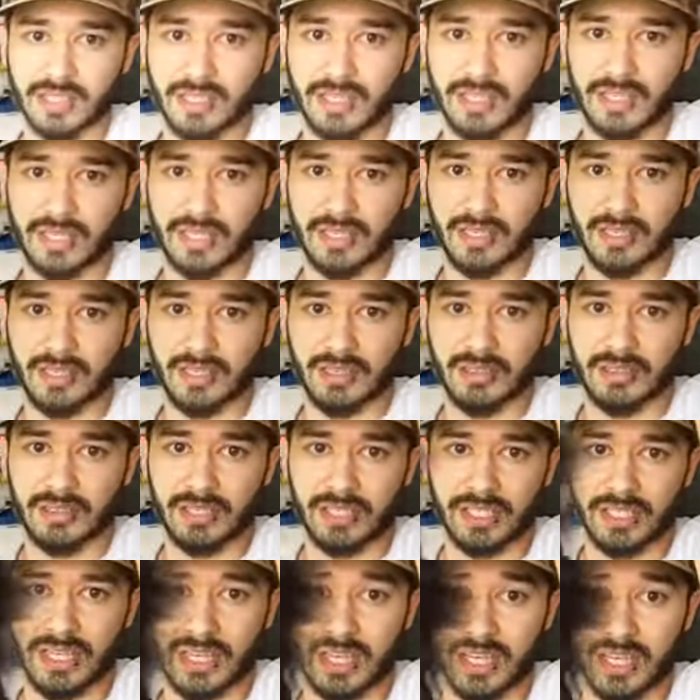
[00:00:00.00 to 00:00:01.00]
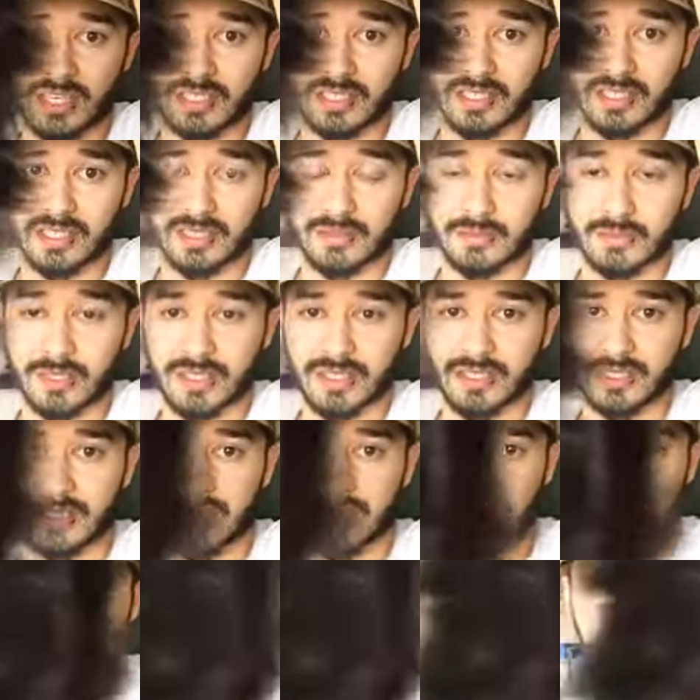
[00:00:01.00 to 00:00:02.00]
and like accent pieces.
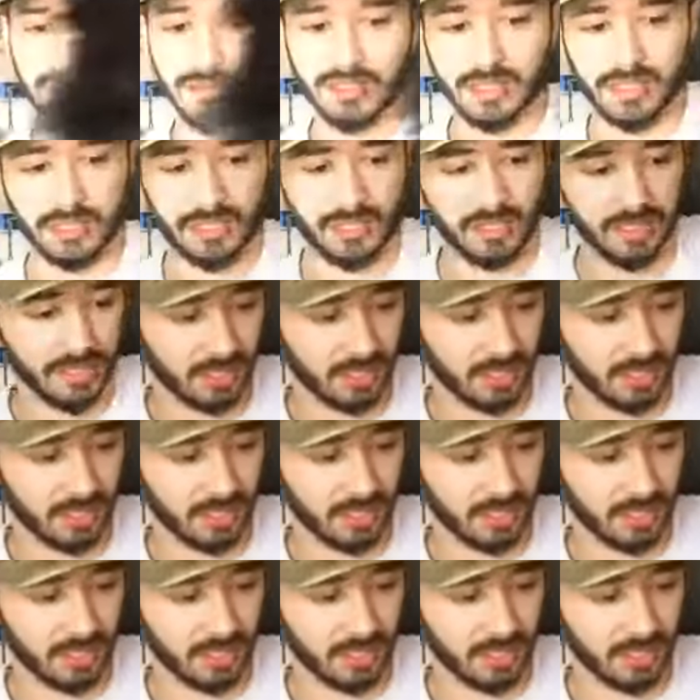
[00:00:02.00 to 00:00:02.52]
So this is